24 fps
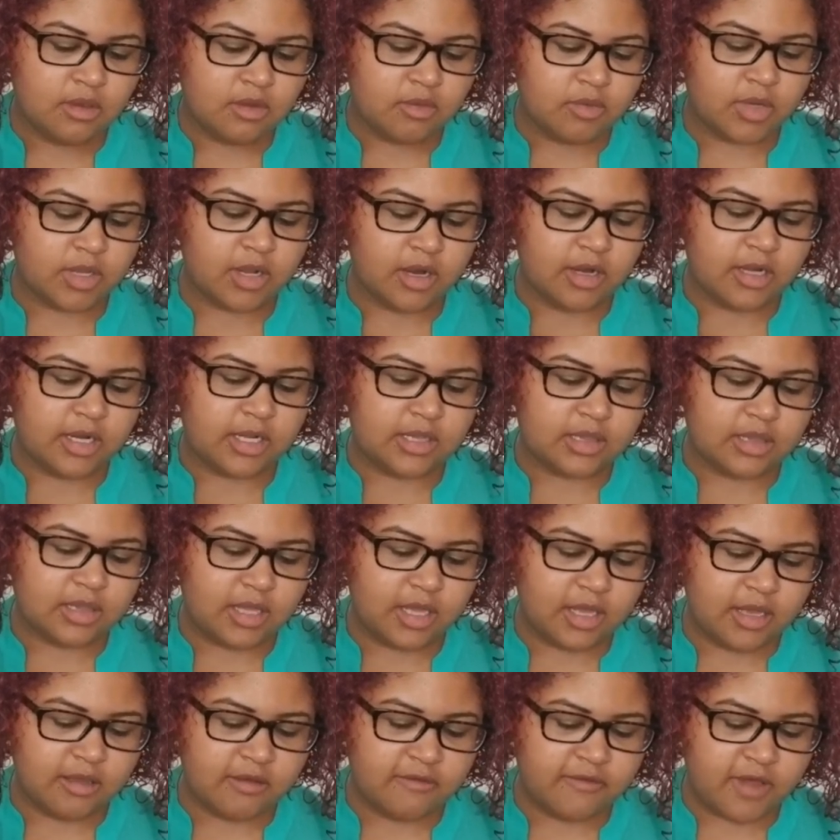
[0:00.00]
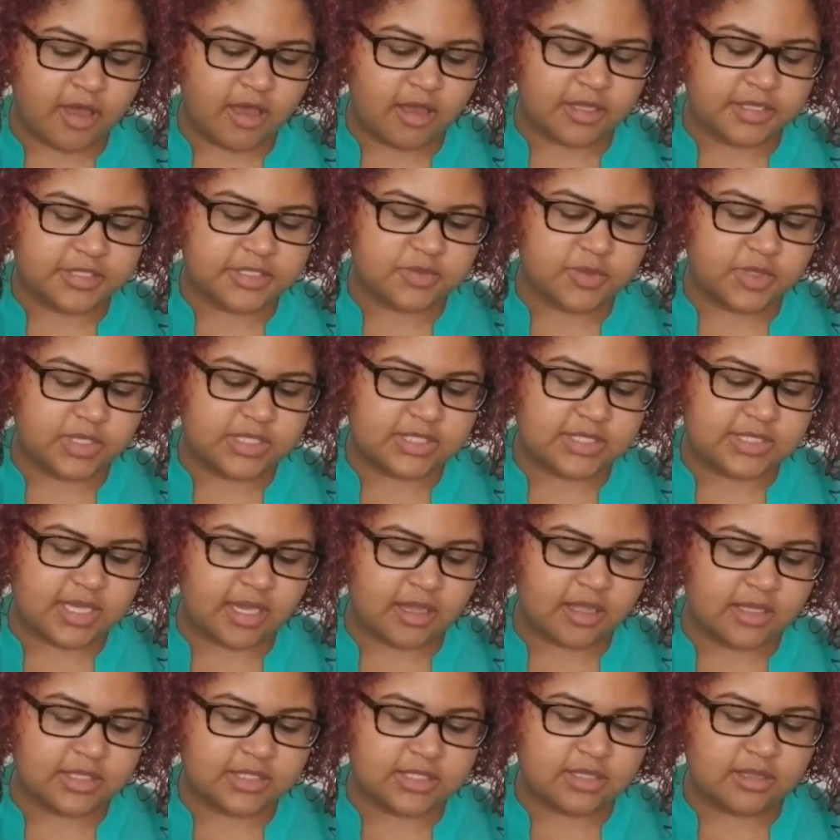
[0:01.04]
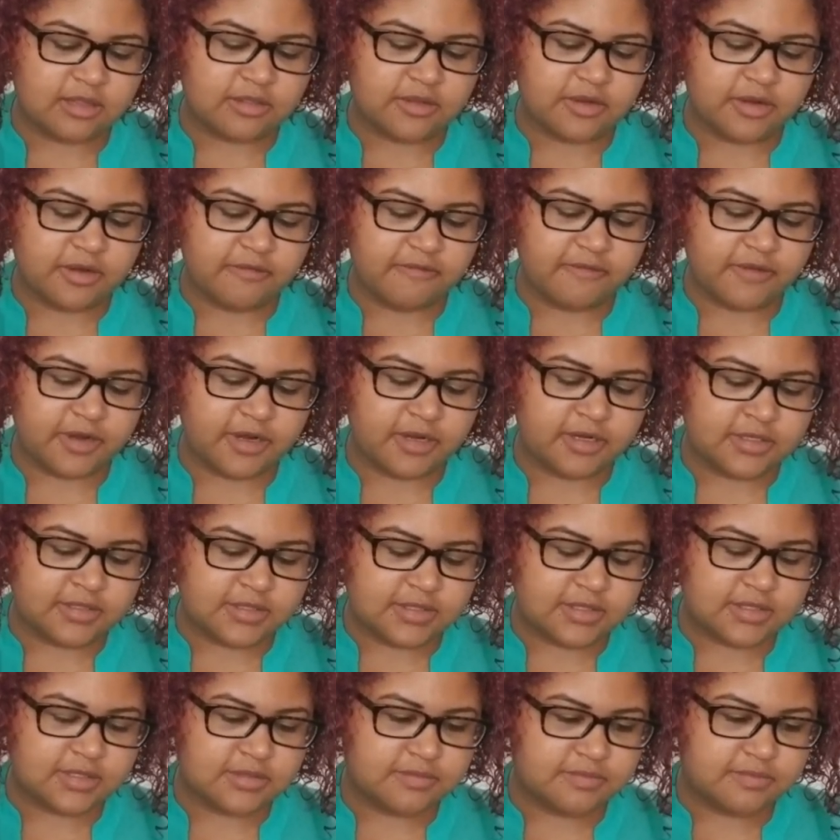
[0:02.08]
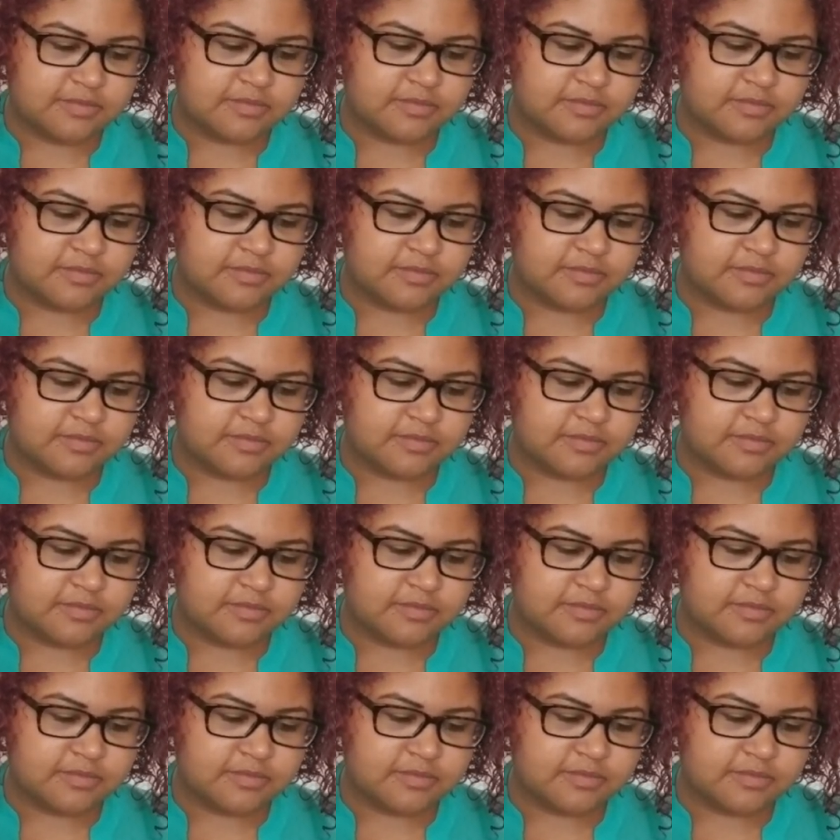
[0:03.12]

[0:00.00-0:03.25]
regarding love, August 22nd to the 31st.